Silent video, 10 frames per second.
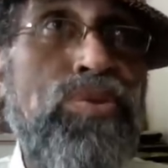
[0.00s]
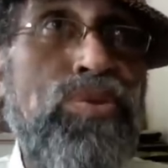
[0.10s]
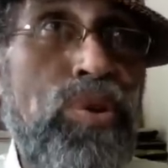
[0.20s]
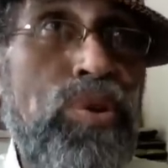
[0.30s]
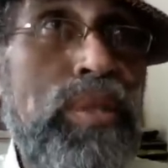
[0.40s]

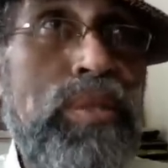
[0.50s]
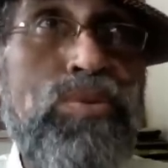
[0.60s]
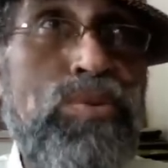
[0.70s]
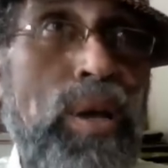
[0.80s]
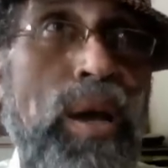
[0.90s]

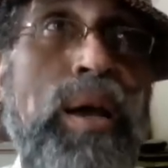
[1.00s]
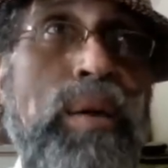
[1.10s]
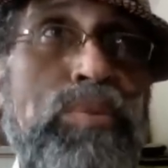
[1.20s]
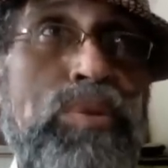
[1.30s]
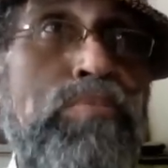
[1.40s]
32
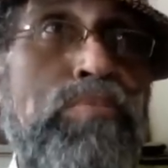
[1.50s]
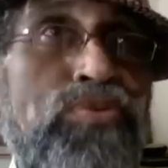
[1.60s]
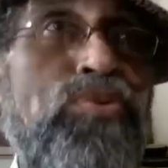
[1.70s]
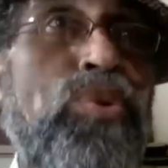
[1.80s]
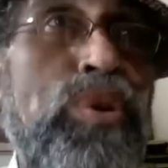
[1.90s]
times
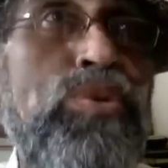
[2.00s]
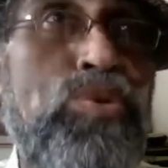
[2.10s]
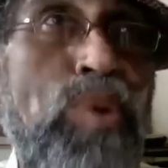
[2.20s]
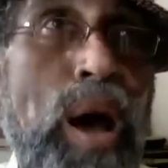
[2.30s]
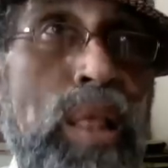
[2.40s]
before you
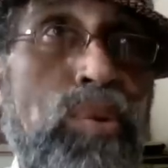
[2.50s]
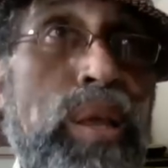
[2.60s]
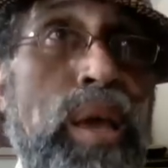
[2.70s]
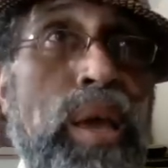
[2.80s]
swallow it,